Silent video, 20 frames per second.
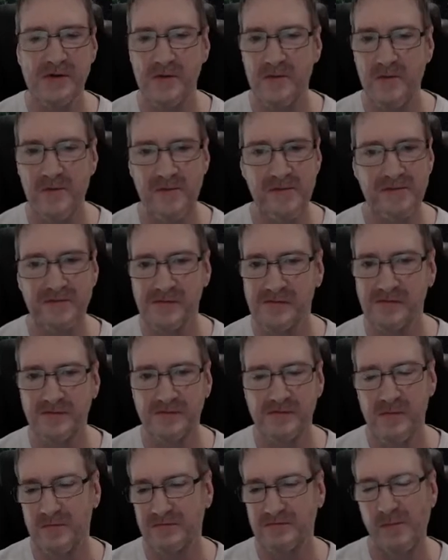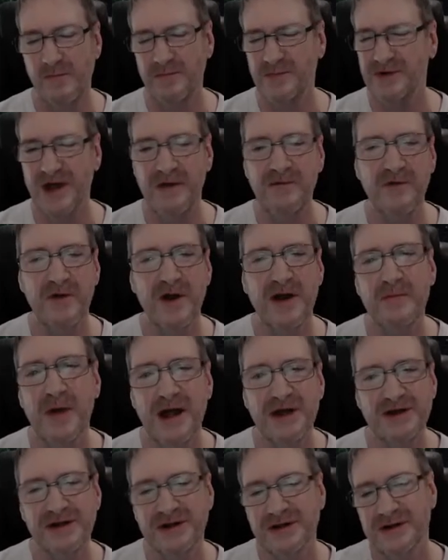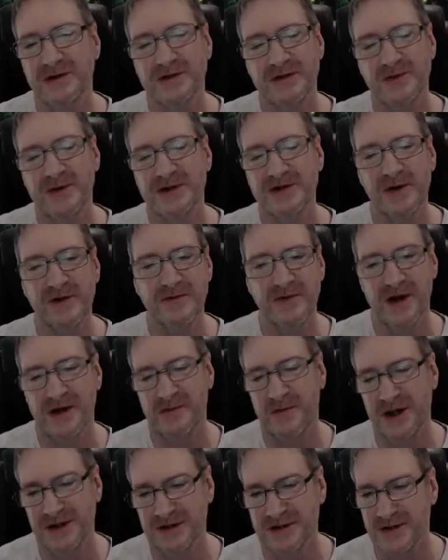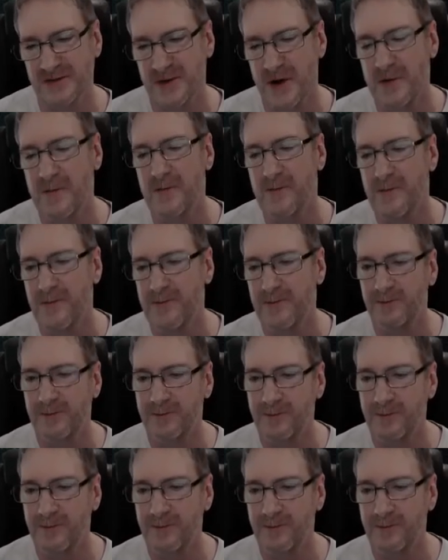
work. Same for animation. There's always work for animation as well.